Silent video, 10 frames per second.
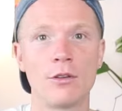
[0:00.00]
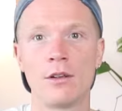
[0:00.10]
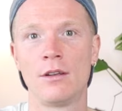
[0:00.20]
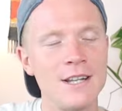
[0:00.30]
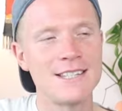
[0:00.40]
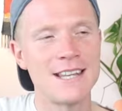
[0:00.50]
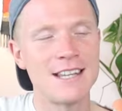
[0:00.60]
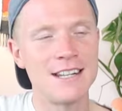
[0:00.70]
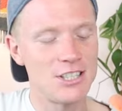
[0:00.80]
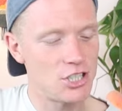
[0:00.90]
Not only is it
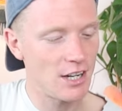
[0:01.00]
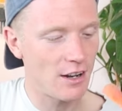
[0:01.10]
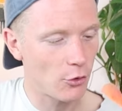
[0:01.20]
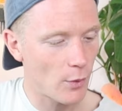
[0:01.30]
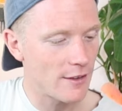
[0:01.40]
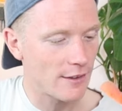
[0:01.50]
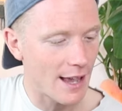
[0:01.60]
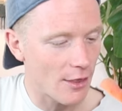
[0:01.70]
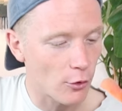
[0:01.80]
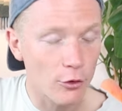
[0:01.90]
an ingenious way to
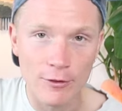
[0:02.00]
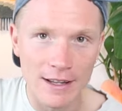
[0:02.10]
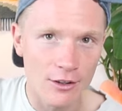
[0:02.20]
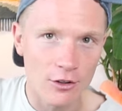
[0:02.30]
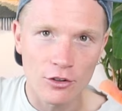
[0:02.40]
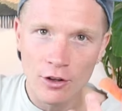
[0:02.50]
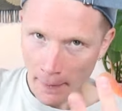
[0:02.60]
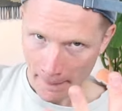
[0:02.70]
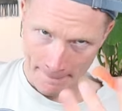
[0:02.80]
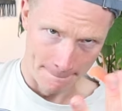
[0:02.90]
get those fingers
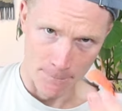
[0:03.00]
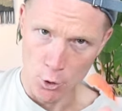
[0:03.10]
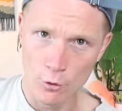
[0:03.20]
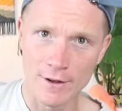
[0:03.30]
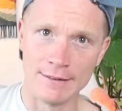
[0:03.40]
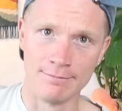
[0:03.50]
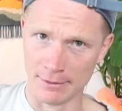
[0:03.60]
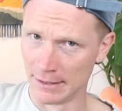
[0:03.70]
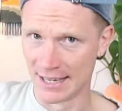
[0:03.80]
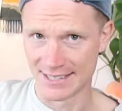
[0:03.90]

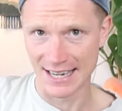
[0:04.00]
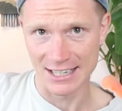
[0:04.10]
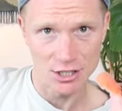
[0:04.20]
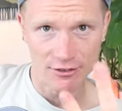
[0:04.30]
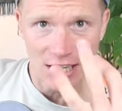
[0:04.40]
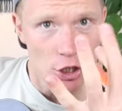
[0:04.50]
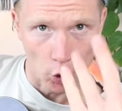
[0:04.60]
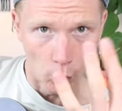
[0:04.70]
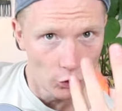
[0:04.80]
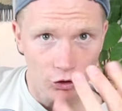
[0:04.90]
moving as
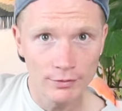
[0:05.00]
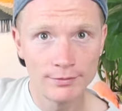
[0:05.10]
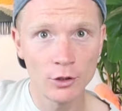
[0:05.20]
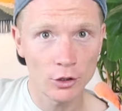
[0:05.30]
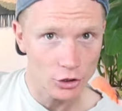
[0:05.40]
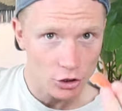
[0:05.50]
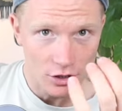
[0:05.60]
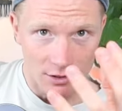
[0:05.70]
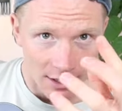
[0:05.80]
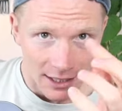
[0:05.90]
individuals, not
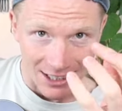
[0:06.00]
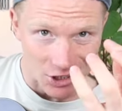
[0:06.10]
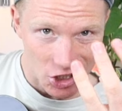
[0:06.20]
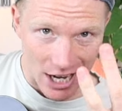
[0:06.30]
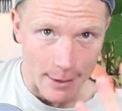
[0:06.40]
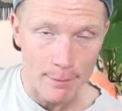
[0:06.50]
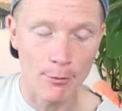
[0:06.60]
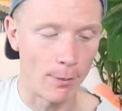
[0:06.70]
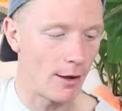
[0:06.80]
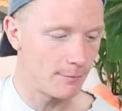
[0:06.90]
just in
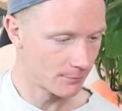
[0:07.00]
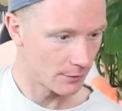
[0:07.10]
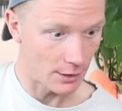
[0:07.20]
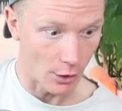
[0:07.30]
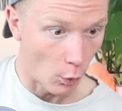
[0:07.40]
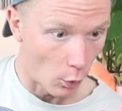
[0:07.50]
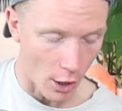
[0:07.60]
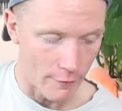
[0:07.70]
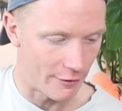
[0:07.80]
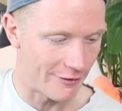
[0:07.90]
shapes, but you know, all
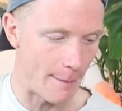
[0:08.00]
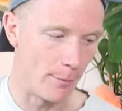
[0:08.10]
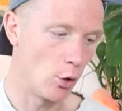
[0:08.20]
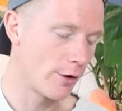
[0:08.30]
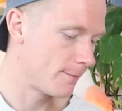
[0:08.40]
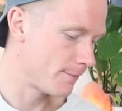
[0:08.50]
over the fretboard, it